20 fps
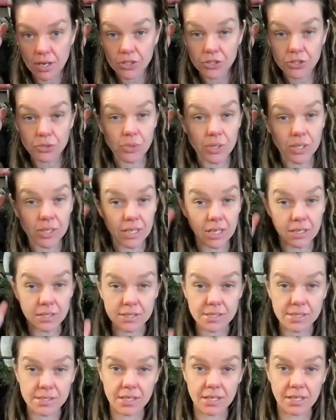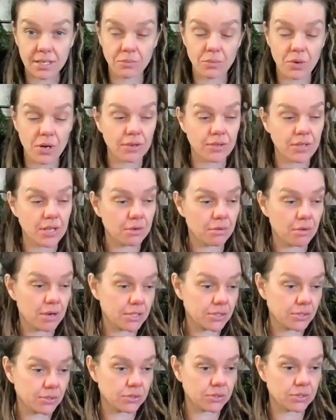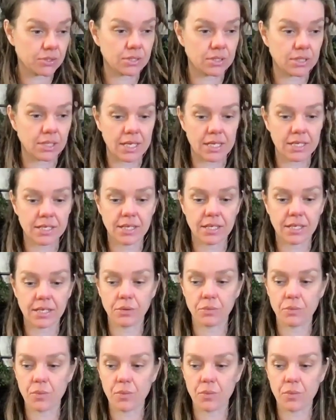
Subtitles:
to really understand where are their resources leaking,